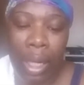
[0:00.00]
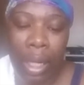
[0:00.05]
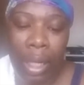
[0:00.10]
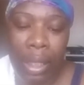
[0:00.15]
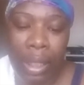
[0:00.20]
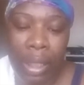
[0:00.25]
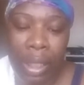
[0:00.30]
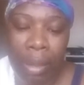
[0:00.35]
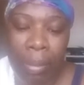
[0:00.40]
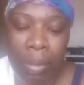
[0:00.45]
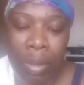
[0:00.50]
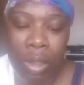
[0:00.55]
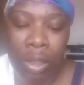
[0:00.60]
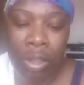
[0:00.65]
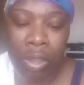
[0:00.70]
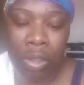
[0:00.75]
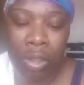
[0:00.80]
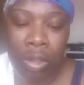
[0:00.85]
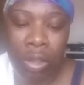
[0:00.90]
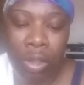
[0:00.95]
Let them
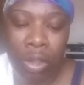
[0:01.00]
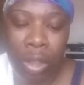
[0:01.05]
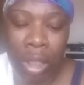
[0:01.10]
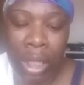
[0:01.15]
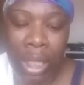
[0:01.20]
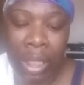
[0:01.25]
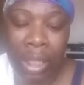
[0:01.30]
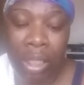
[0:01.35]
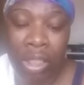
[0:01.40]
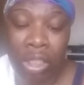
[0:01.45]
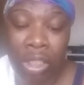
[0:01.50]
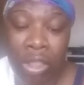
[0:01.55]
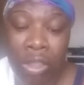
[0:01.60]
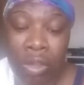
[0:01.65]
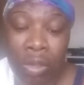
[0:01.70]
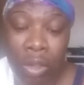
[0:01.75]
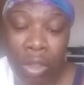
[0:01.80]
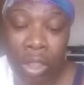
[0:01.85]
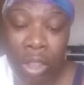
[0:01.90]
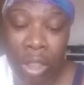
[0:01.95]
dis let
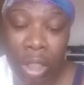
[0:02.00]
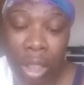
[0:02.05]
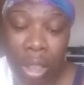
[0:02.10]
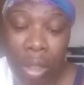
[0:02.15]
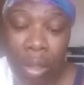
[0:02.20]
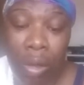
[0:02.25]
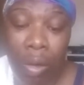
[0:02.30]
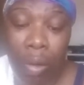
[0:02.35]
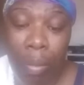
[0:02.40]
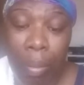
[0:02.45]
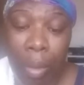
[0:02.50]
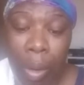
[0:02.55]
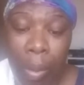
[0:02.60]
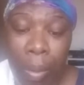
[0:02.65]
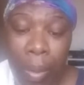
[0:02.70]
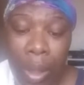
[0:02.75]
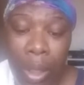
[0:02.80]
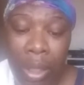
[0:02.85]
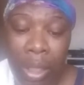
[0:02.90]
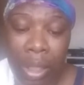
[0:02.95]
destruction come
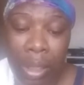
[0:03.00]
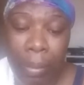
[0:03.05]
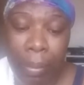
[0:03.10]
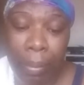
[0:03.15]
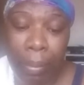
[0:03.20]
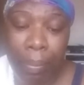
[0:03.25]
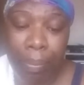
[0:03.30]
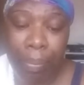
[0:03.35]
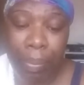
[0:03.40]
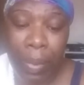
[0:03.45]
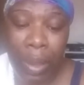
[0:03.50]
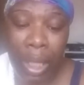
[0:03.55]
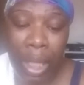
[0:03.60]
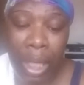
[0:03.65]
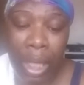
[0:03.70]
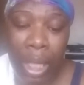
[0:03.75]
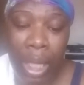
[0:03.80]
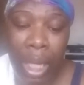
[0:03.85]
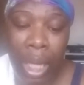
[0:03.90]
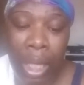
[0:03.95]
upon them
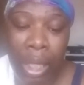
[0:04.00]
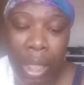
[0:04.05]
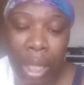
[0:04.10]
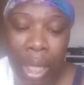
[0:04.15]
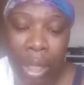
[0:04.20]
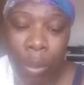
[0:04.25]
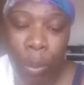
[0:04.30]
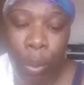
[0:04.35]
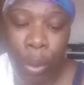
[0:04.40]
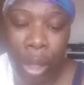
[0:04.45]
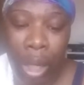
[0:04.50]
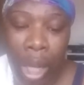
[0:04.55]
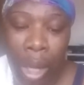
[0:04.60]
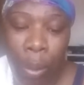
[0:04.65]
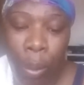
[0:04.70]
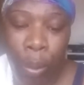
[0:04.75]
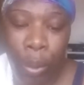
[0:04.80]
and unaware,